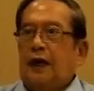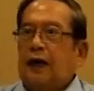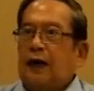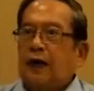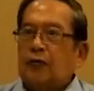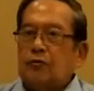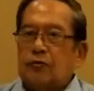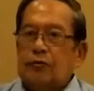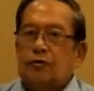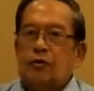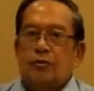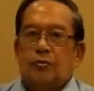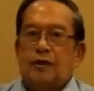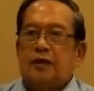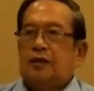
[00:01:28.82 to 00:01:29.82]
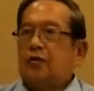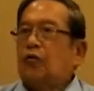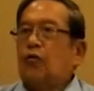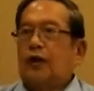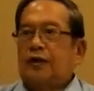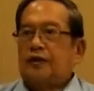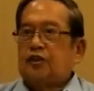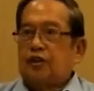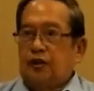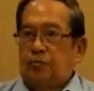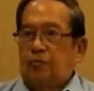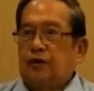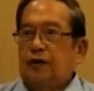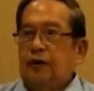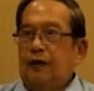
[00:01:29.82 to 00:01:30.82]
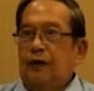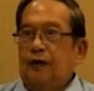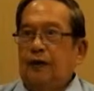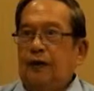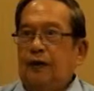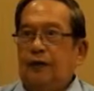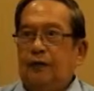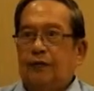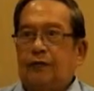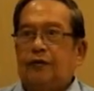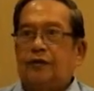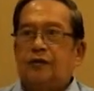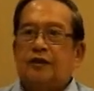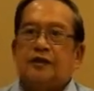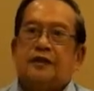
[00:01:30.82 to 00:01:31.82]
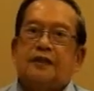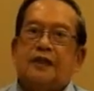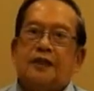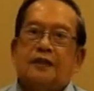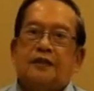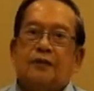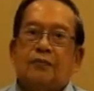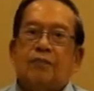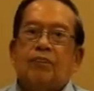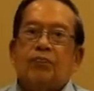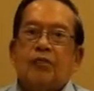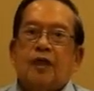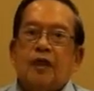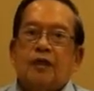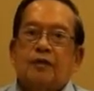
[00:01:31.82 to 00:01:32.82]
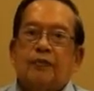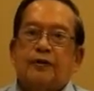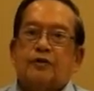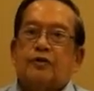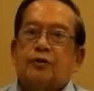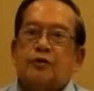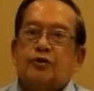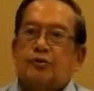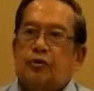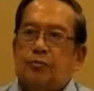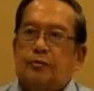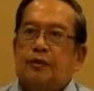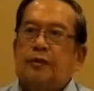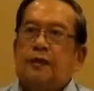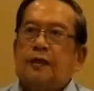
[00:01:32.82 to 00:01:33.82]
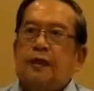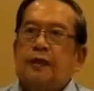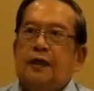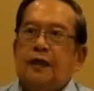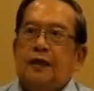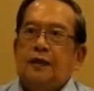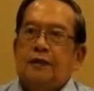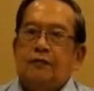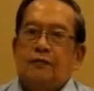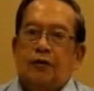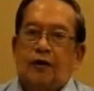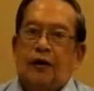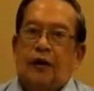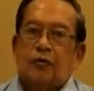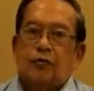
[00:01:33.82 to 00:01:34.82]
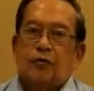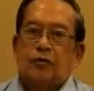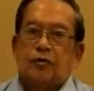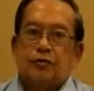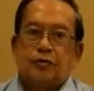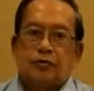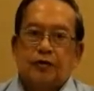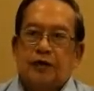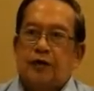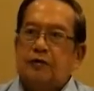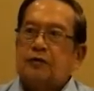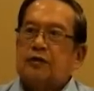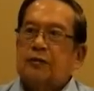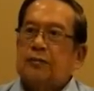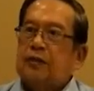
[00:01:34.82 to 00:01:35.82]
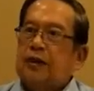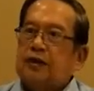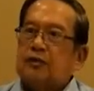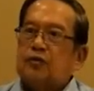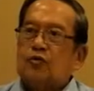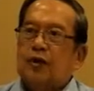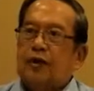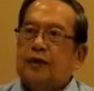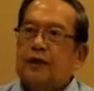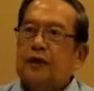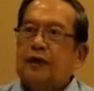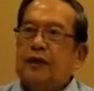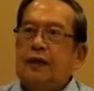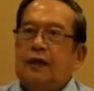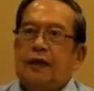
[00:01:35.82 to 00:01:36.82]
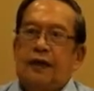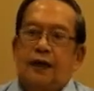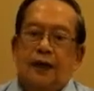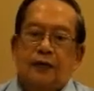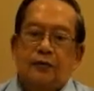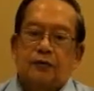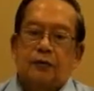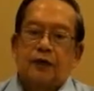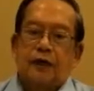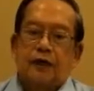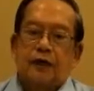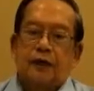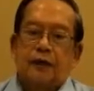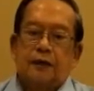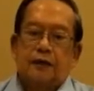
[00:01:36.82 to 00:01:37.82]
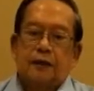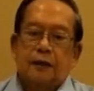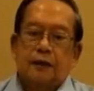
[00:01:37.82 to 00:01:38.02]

Gout treatment is quite cheap. You just take some special treatment for gout, which will reduce the pain swelling, and you take a